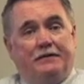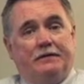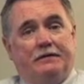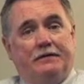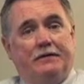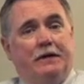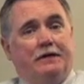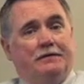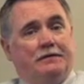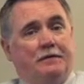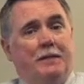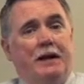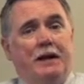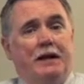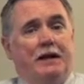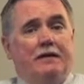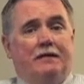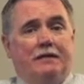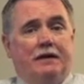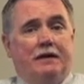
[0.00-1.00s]
is that
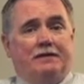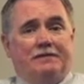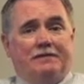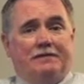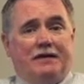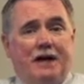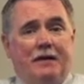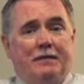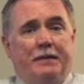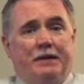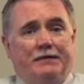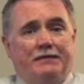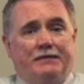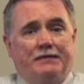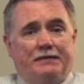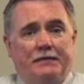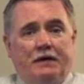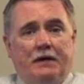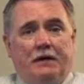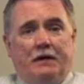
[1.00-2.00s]
many of the
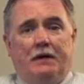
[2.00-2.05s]
assignments